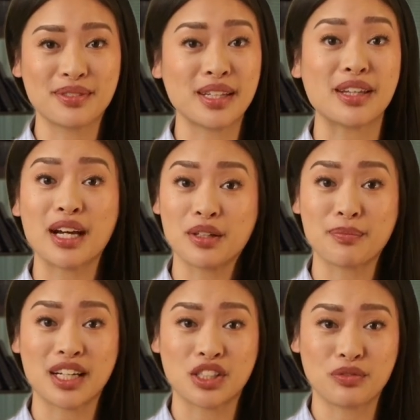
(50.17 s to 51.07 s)
Another
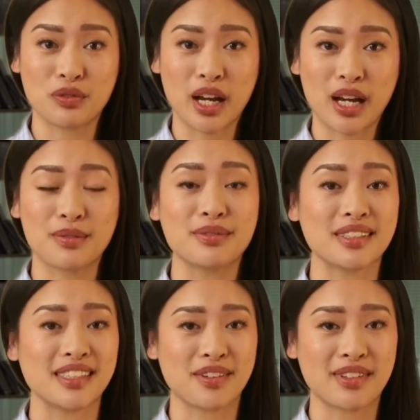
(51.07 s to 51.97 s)
major flaw,
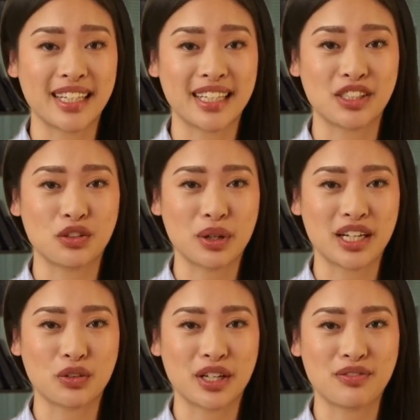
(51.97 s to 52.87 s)
CVE
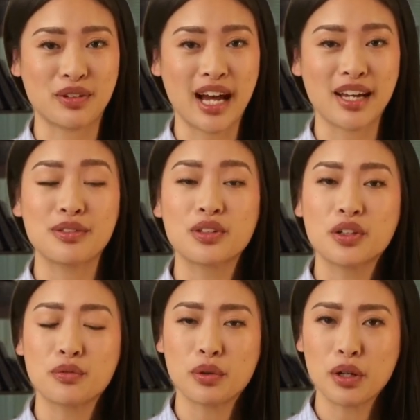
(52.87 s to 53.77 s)

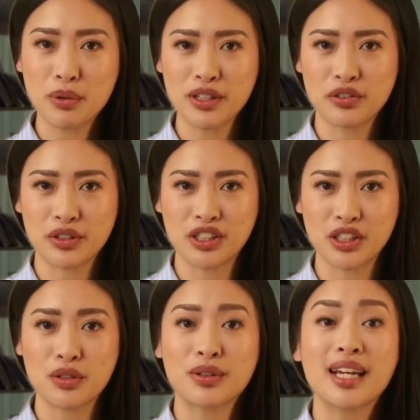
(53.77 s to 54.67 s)

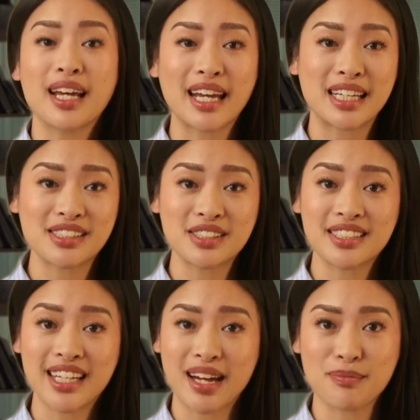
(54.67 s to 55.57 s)
2025-24132, is a
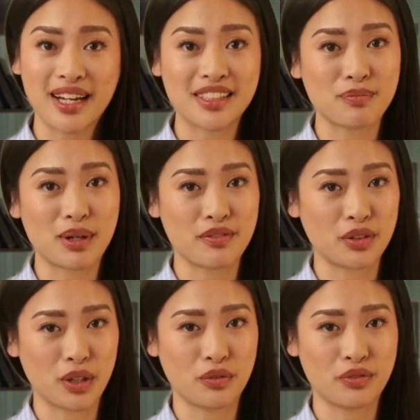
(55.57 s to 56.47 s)
stack-based buffer
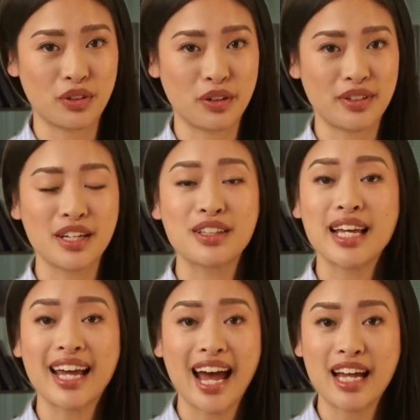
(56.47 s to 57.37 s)
overflow that could
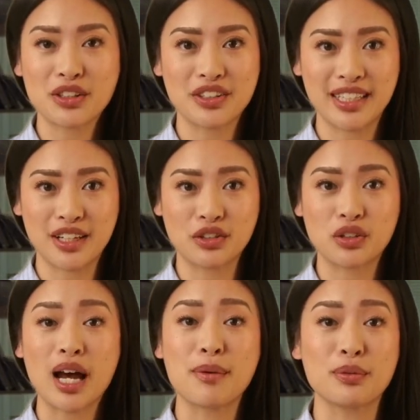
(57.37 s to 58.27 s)
let hackers
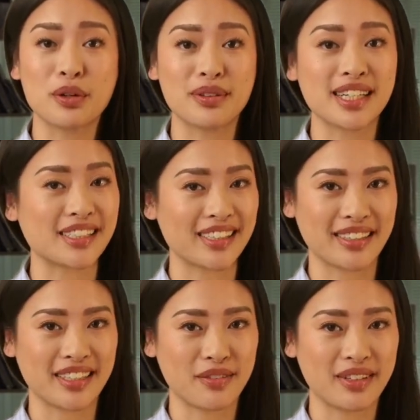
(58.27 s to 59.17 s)
eavesdrop or leak
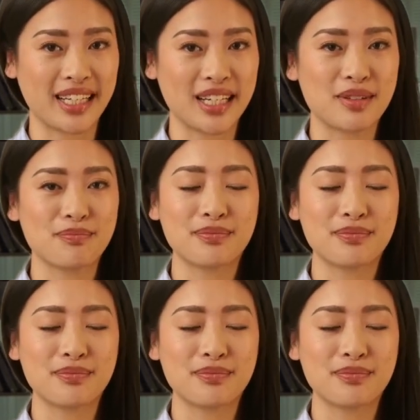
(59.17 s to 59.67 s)
sensitive data.